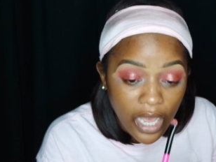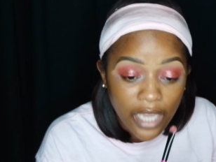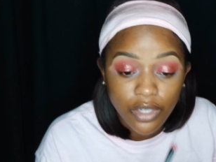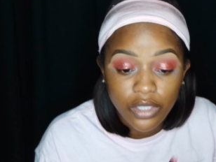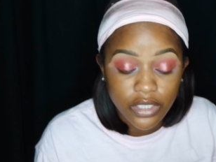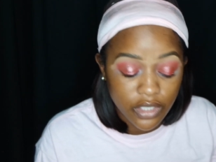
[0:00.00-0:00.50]

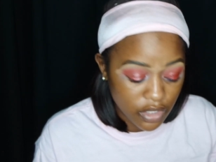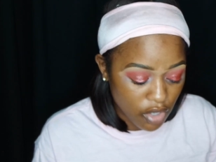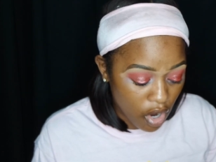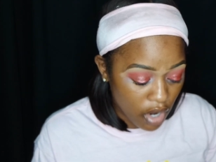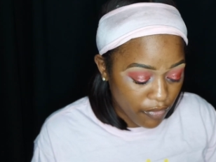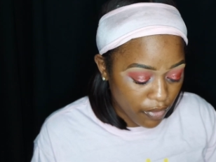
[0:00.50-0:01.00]
I know this is
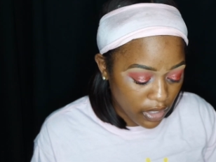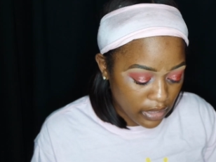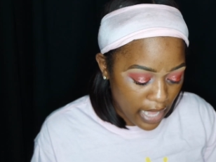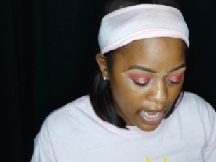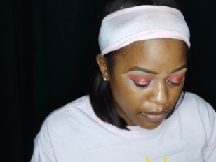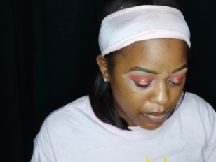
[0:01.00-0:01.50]
hard for a
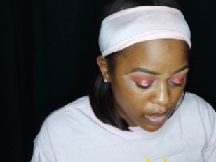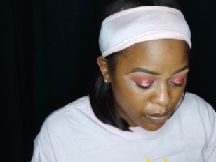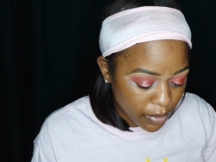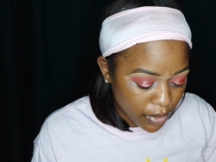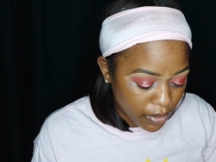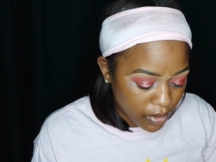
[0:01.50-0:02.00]
lot of
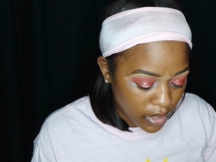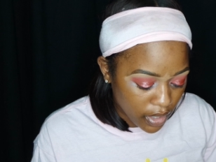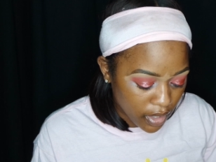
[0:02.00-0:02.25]
people,